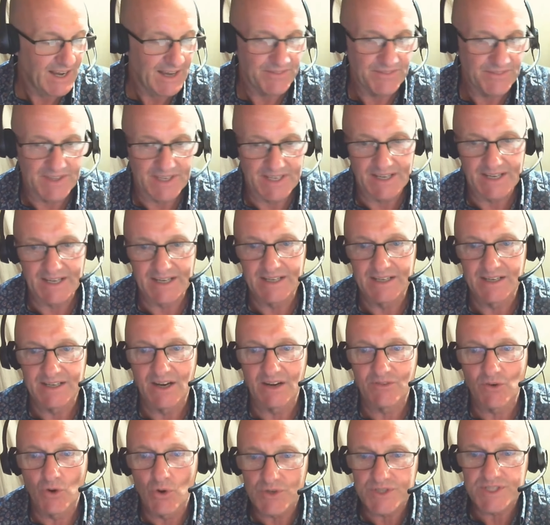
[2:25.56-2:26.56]

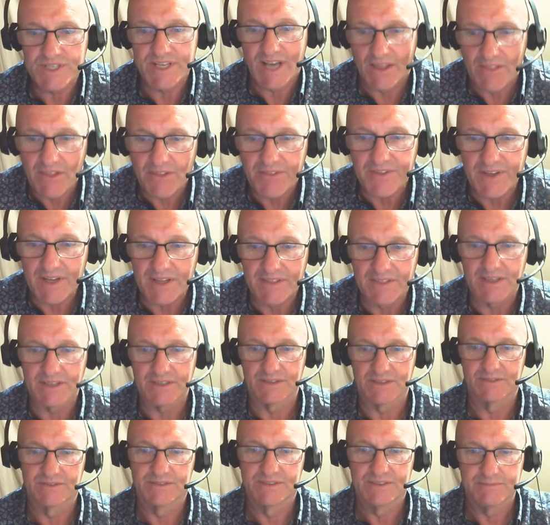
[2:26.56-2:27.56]
Of course, the other thing that
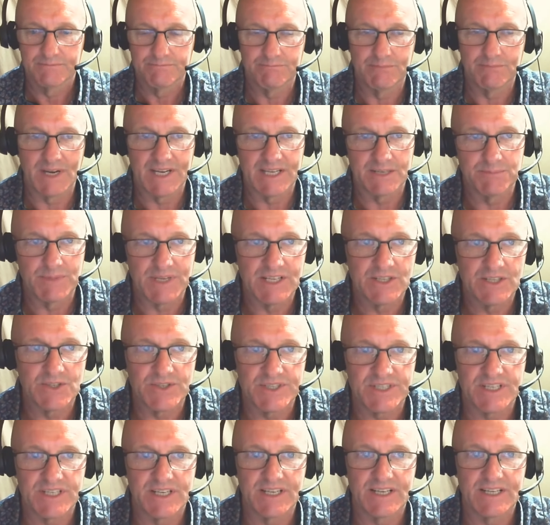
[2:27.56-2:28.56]
made me
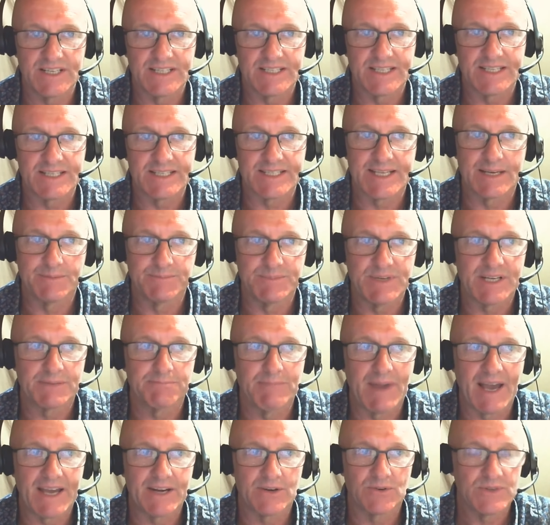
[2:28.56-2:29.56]
interested in it is the subject
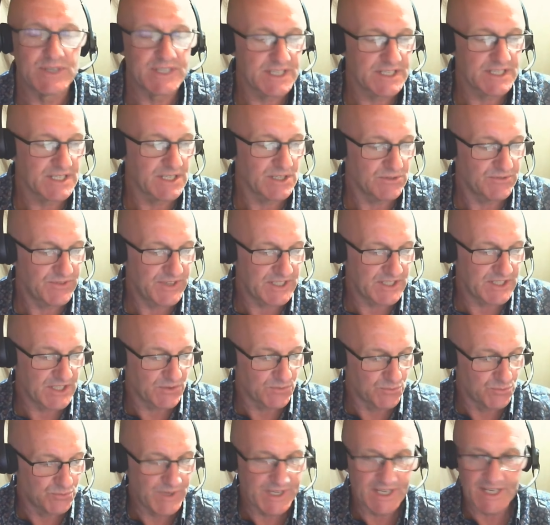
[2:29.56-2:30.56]
matter itself. It's a
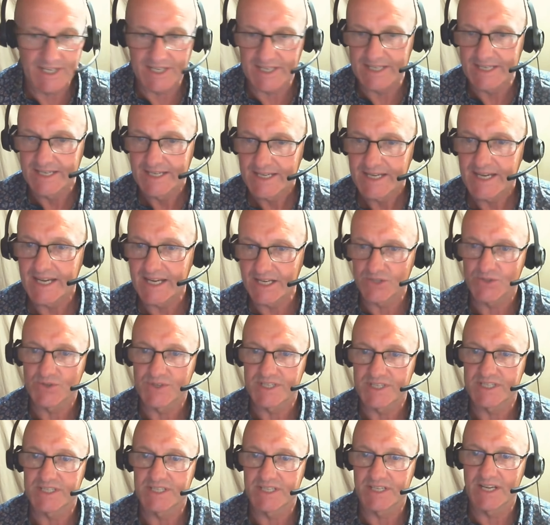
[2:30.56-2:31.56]
really
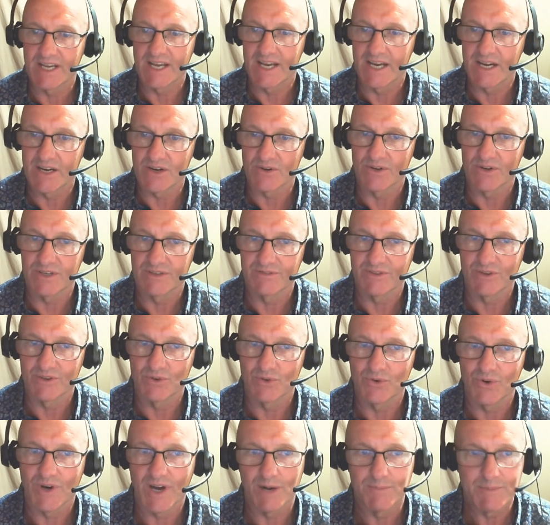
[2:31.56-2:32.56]
interesting area of the
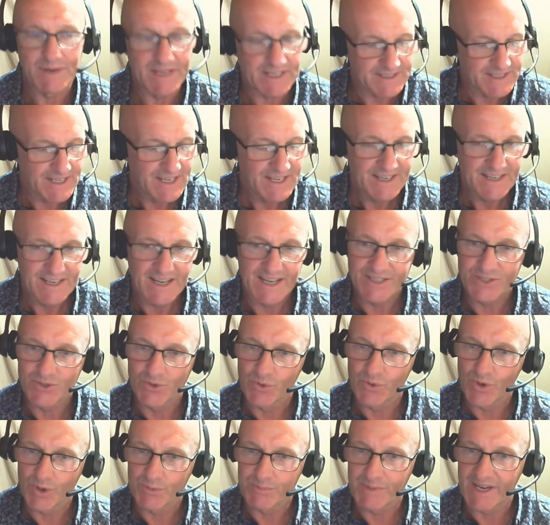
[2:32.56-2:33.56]
law. I mean, it's
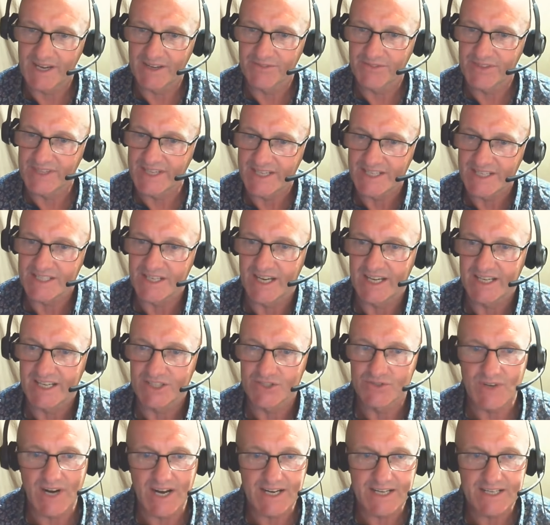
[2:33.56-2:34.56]
all about things like
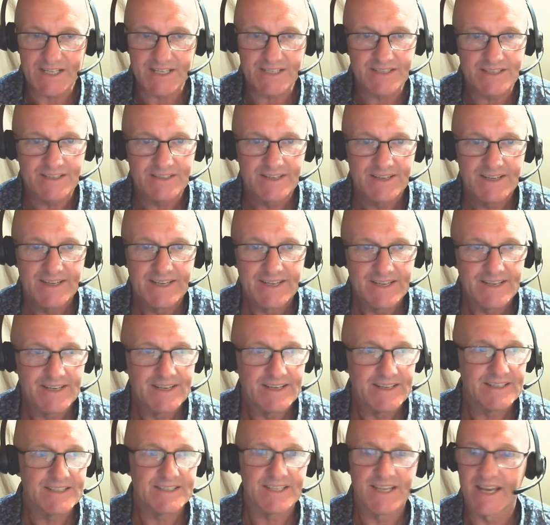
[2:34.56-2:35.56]
drugs,
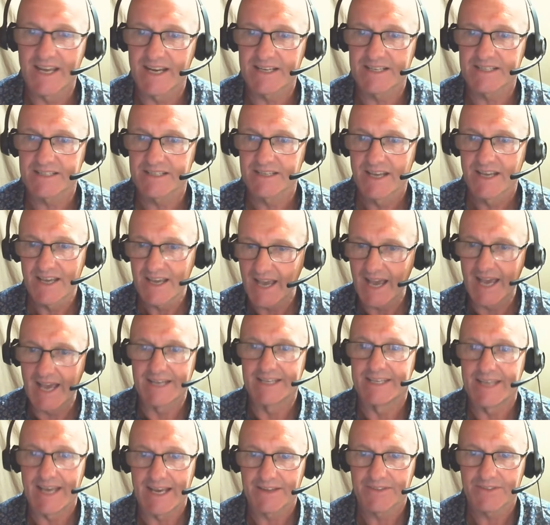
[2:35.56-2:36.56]
sex,
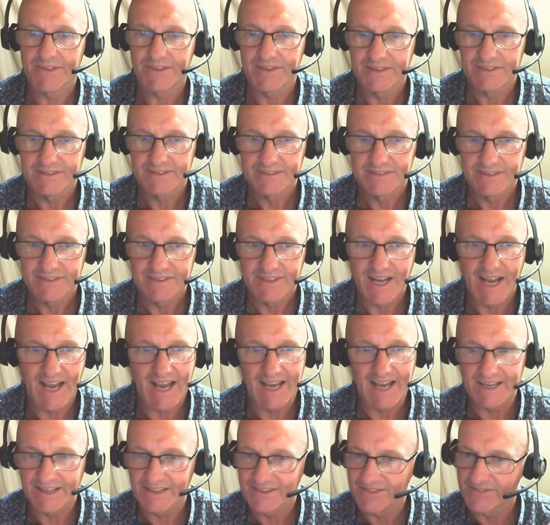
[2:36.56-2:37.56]
and death,
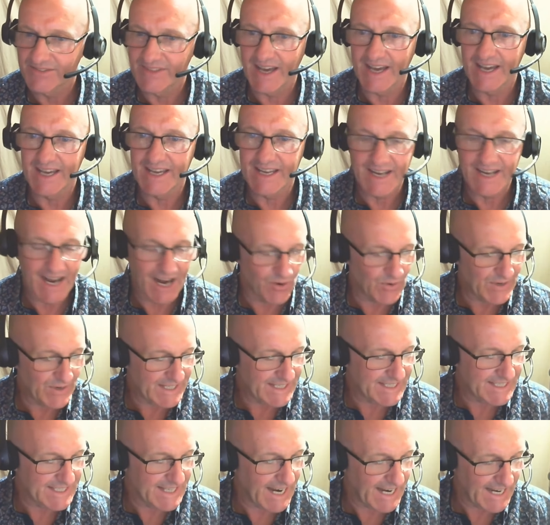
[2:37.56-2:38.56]
and they are
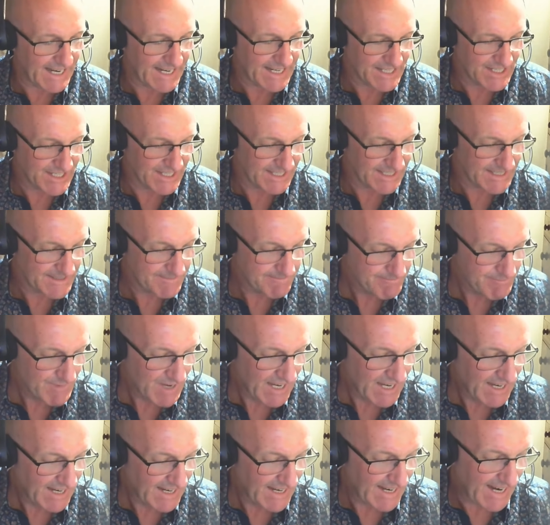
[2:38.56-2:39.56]
engaging.
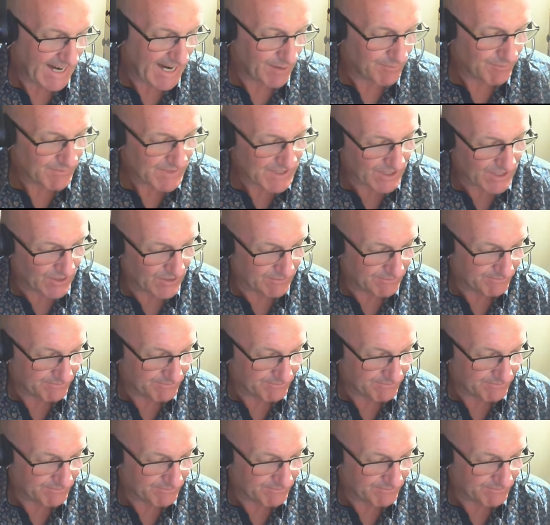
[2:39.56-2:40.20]
So